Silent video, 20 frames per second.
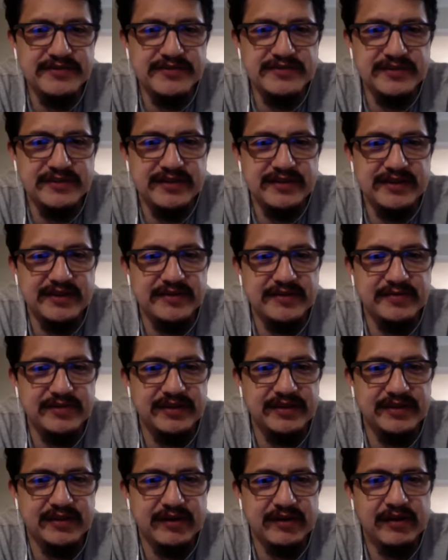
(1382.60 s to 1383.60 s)
Are they gonna
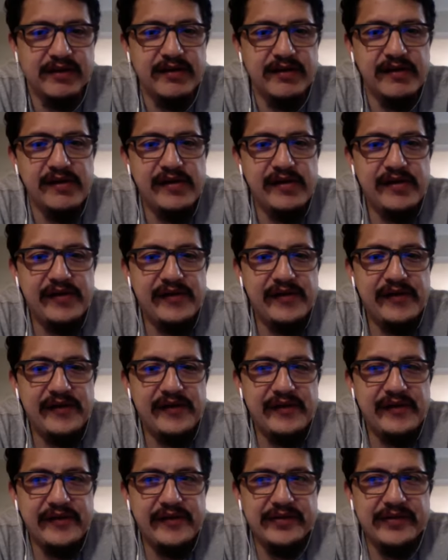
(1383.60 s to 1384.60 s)
be
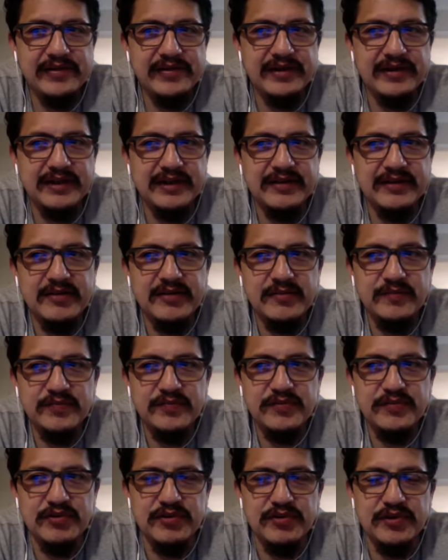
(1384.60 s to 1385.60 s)
like,
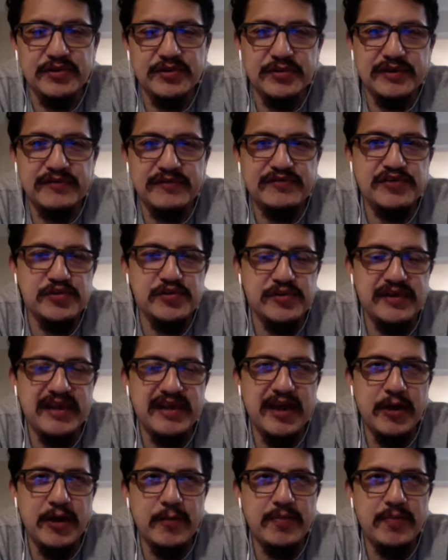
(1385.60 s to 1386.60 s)
or do we
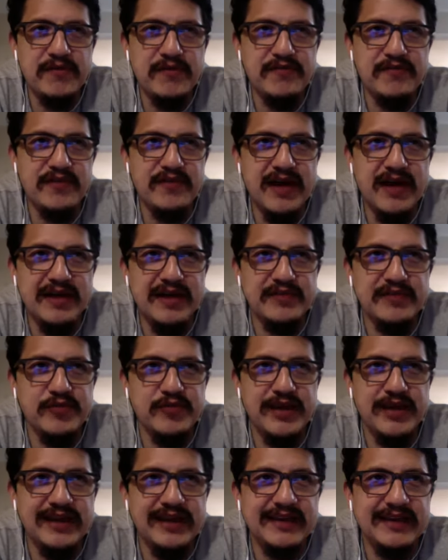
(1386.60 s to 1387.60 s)
help them find
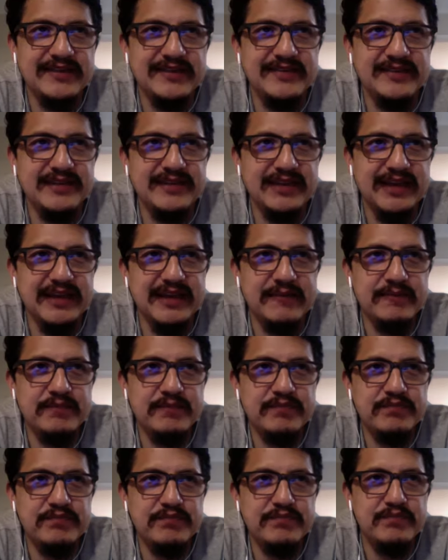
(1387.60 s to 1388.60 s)
ways to like
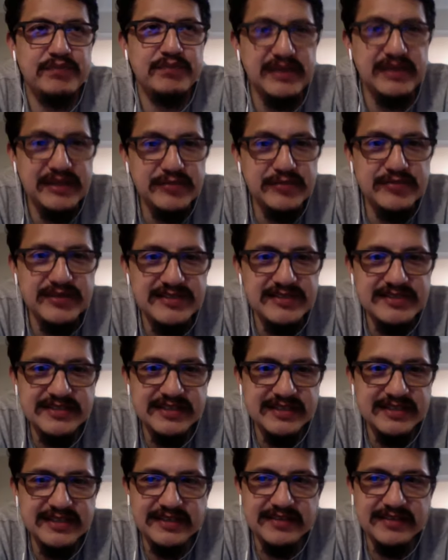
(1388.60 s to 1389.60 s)
be
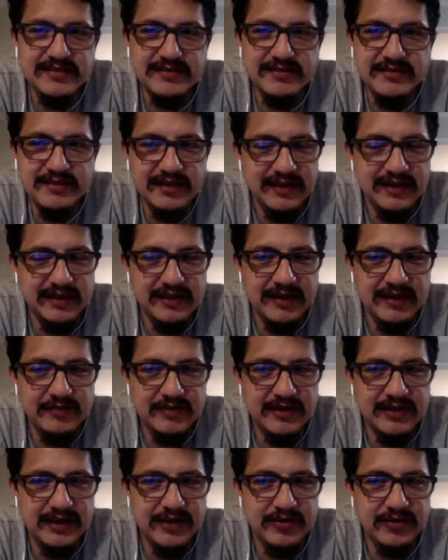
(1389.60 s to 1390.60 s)
risky? Like, I
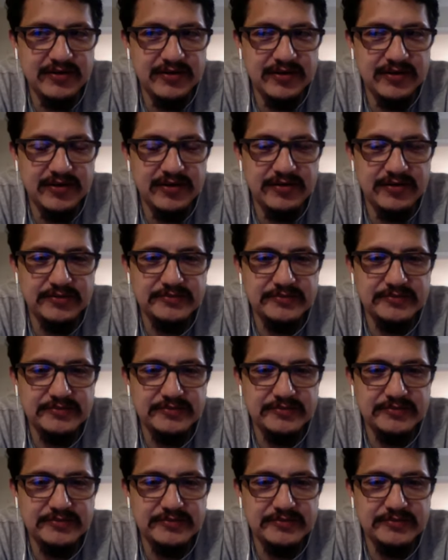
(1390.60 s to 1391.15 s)
mean, I don't know.